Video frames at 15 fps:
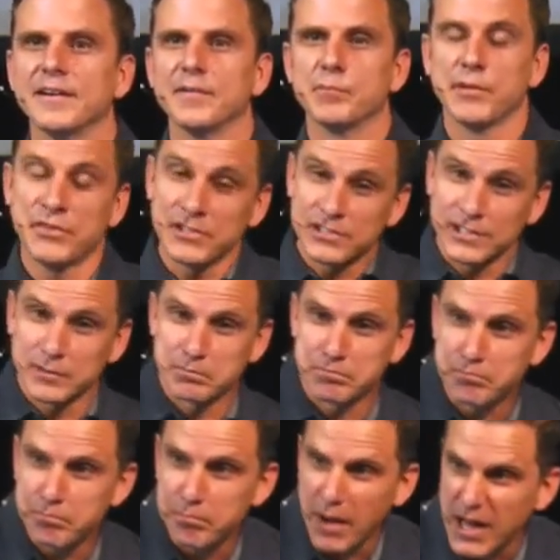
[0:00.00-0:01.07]
But this is
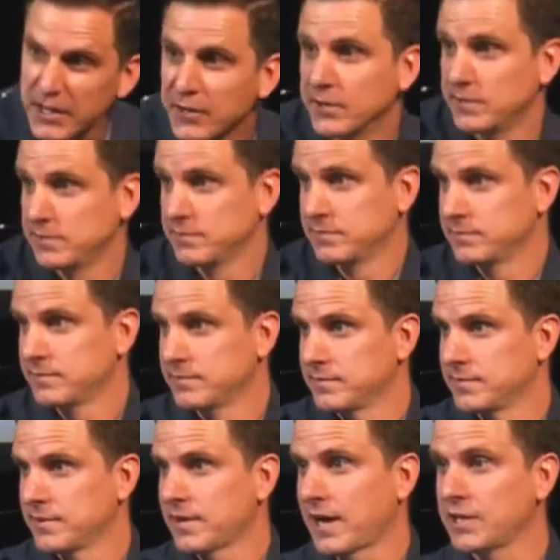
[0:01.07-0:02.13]
better.
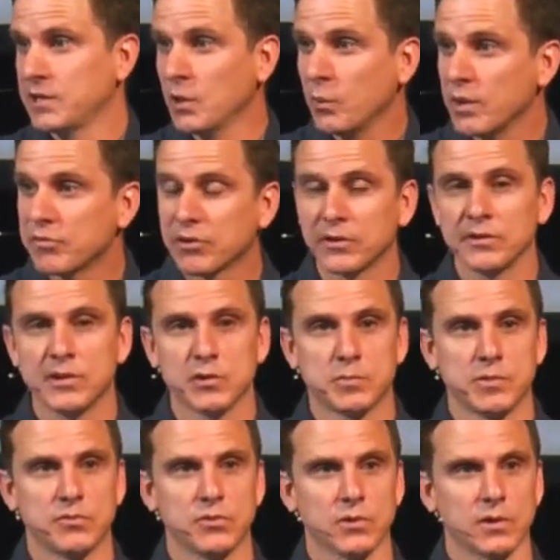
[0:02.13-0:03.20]
I know we've heard this
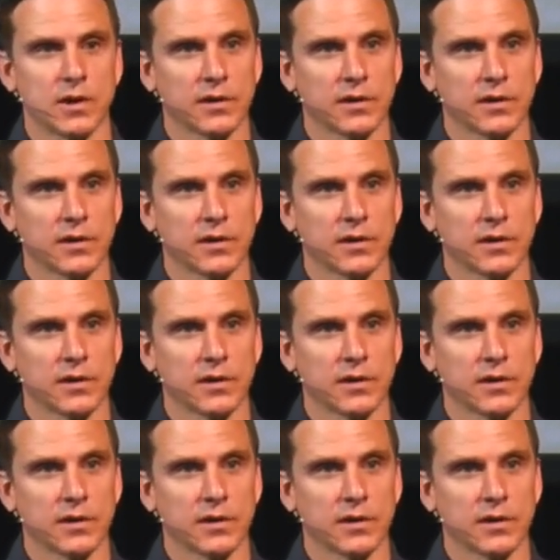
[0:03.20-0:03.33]
before.